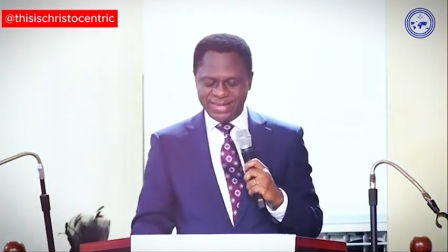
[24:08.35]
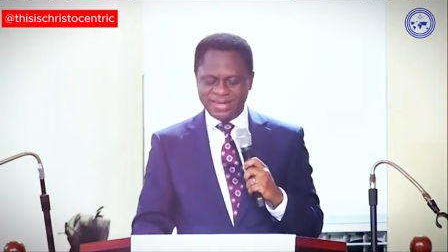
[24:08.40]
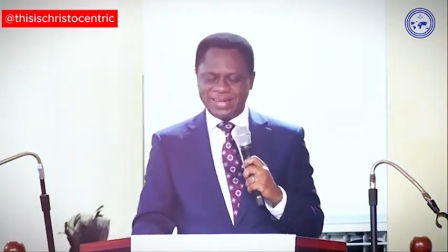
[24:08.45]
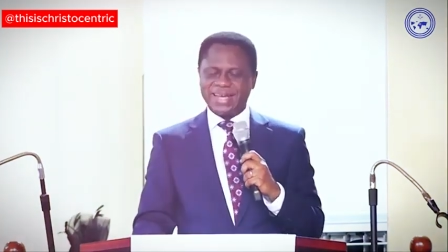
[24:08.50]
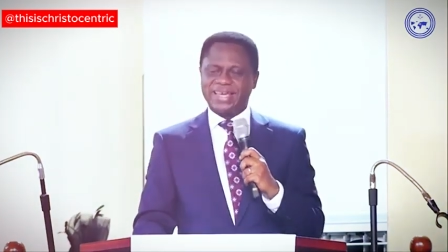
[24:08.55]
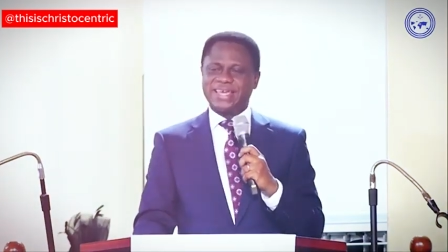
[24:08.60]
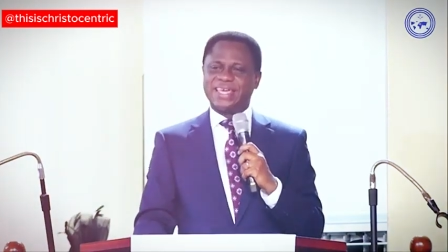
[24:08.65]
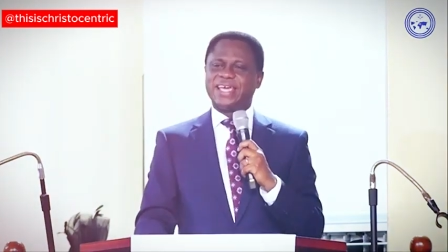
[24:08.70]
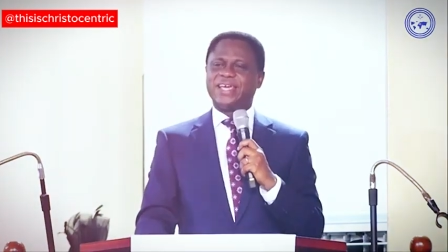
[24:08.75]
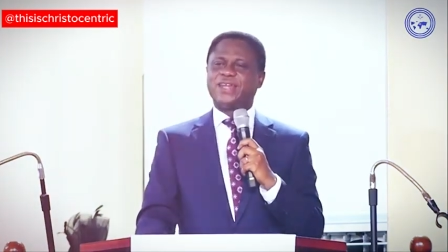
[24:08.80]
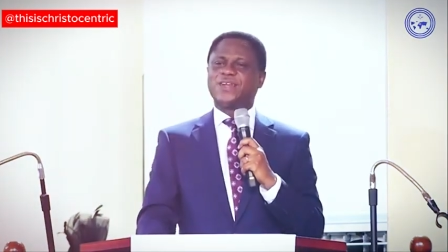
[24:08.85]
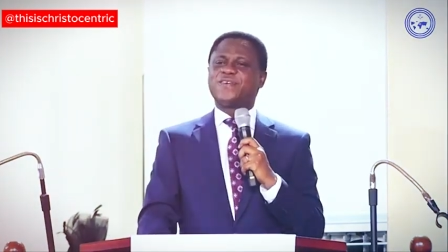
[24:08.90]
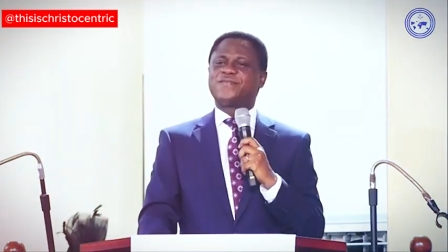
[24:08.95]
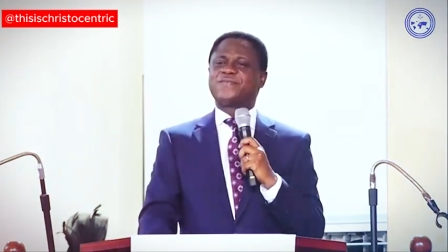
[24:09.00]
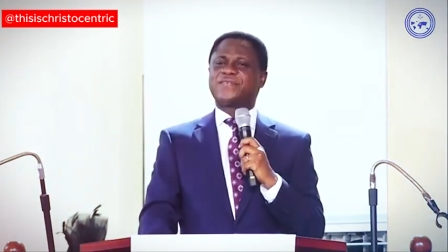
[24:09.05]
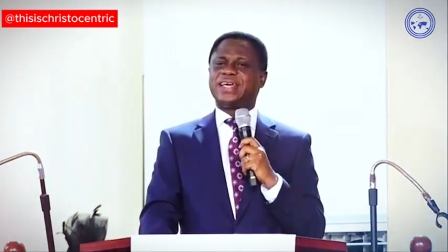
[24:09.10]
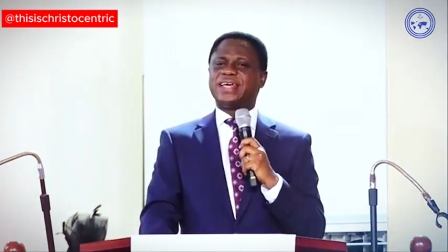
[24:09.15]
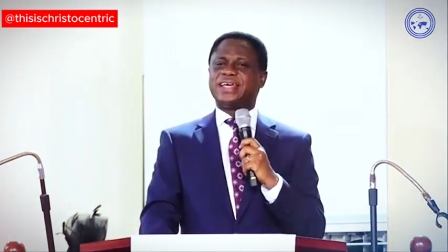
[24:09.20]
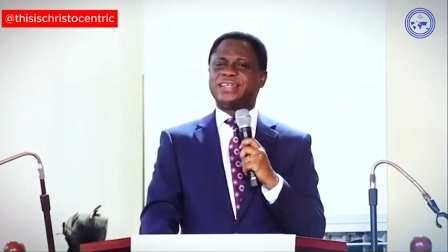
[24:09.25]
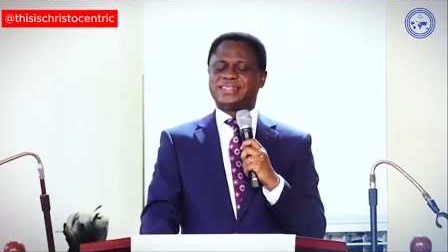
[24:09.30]
the King
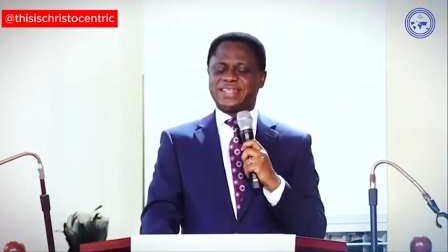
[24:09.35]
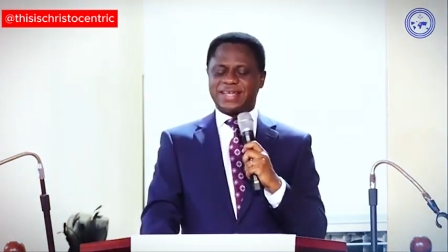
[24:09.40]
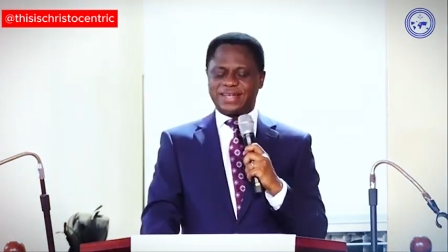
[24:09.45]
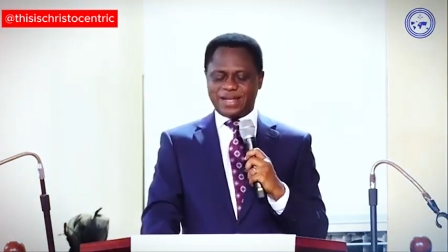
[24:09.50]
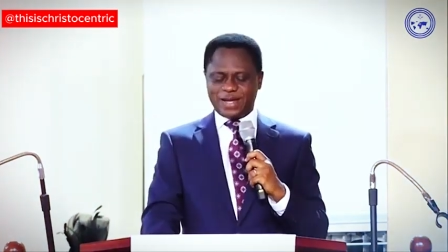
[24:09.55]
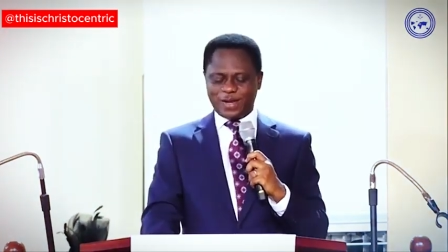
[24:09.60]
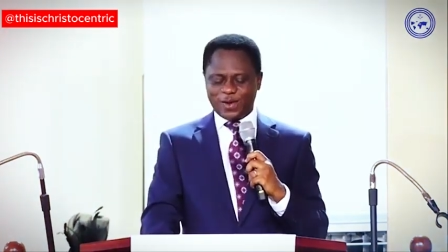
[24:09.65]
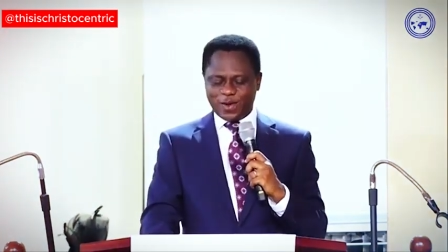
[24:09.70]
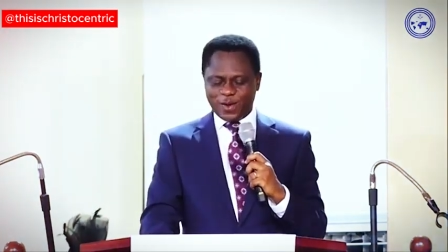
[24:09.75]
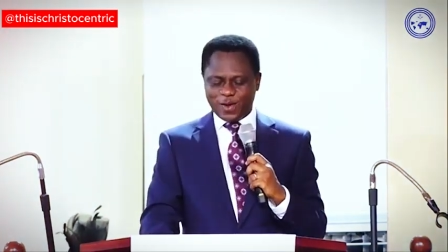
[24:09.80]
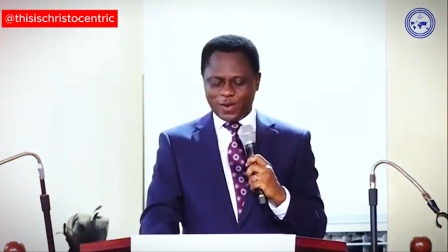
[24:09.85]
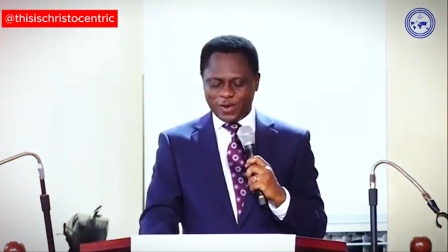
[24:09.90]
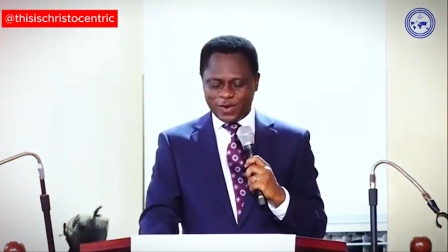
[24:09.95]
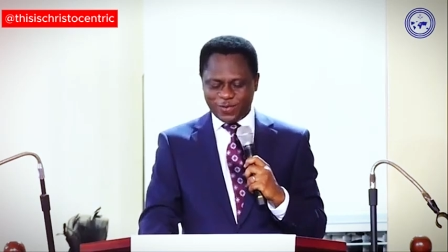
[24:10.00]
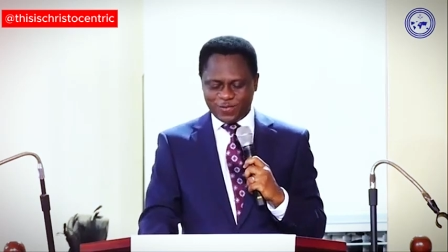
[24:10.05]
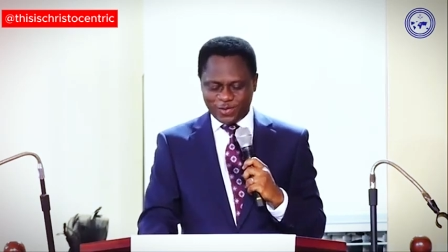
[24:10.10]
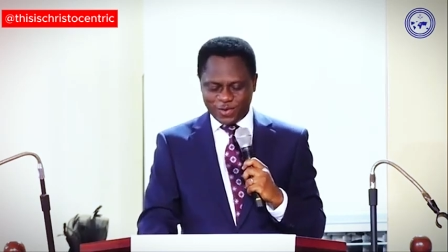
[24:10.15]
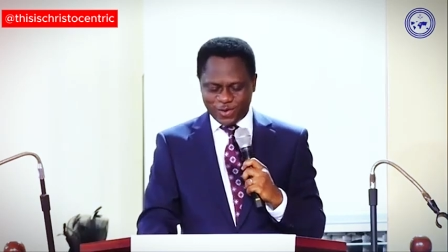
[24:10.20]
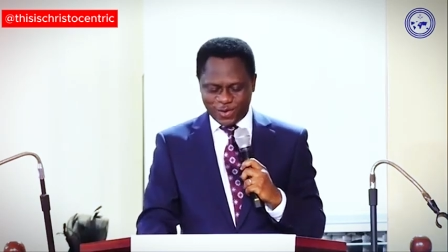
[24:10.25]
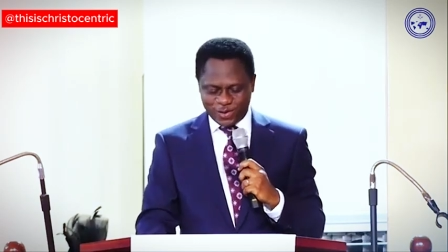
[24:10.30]
of kings and the Lord
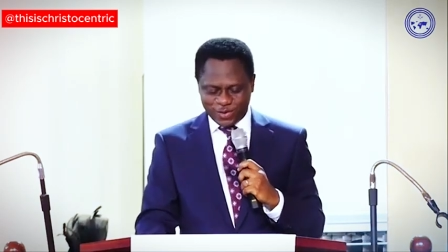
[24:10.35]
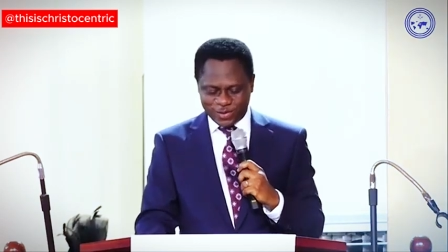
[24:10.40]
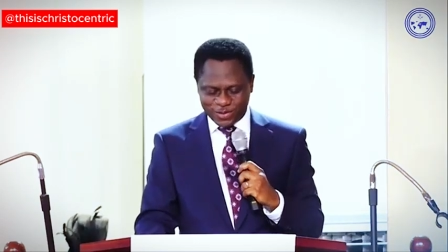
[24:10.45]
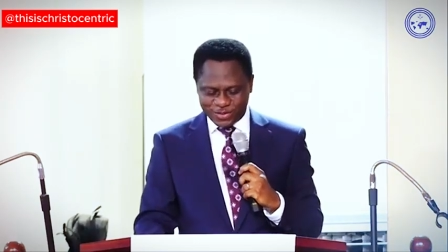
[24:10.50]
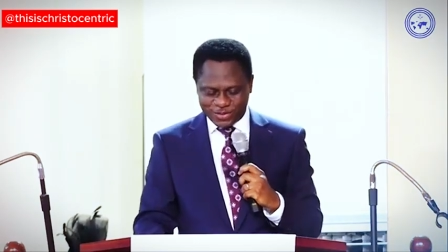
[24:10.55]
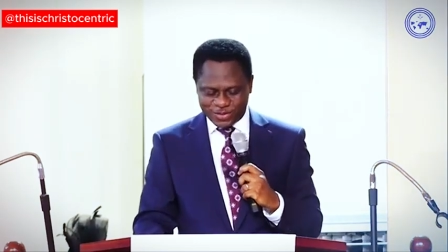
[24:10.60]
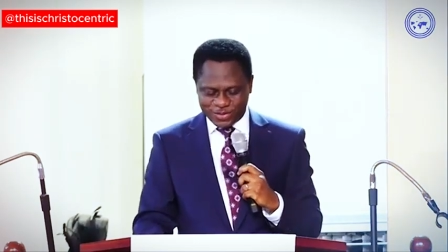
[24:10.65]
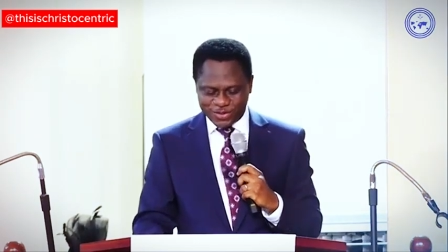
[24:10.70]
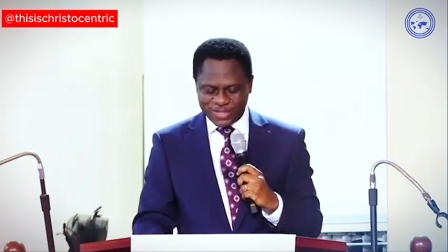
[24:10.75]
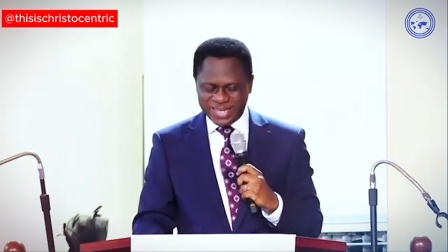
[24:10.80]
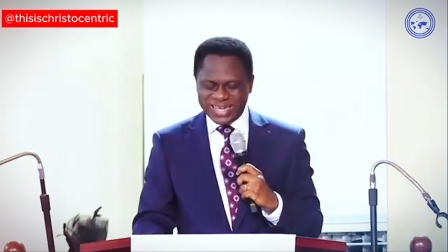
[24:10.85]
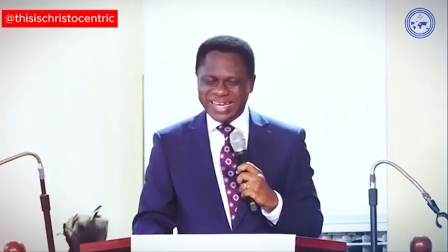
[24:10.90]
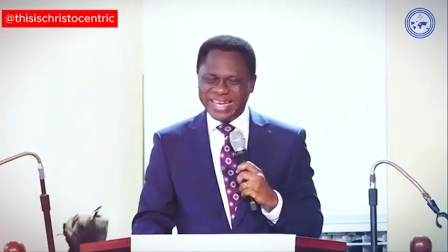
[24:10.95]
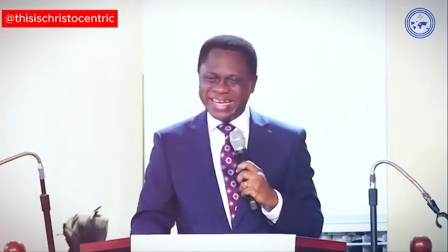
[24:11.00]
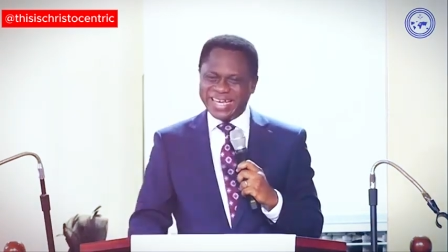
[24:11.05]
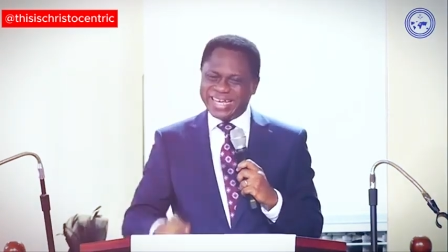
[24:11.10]
of lords,